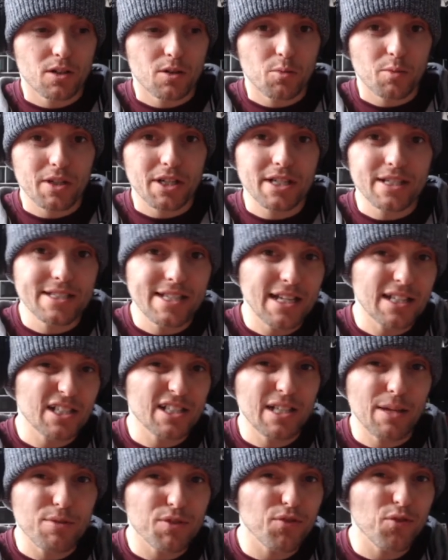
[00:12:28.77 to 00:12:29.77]
When you can take these
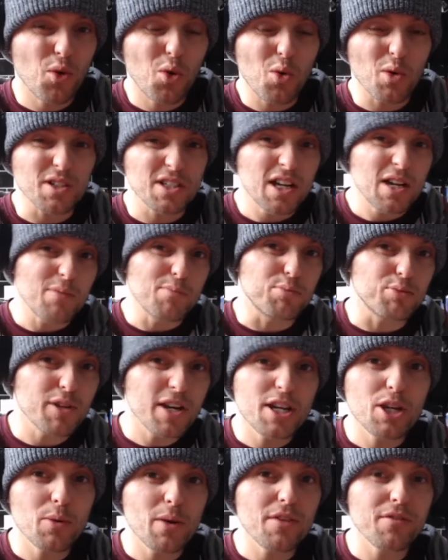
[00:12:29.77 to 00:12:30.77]
steps forward,
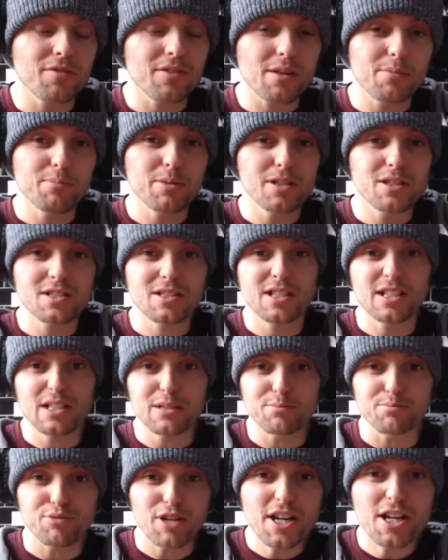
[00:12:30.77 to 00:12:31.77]
break away from that
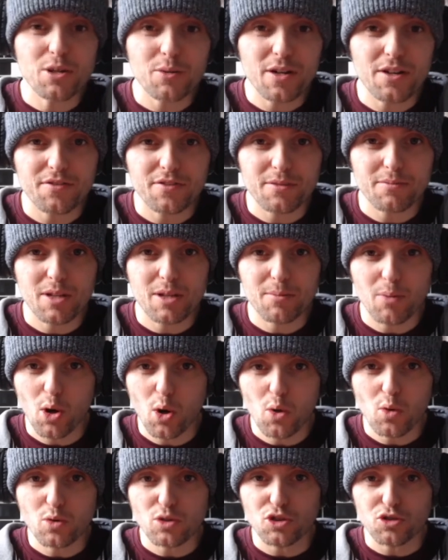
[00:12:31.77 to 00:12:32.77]
personality, break away from them
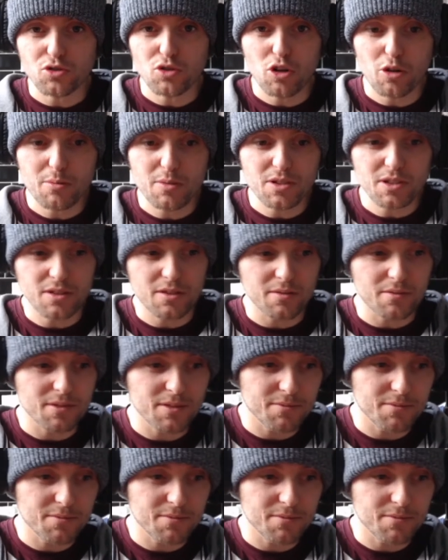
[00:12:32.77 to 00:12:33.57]
old traumas and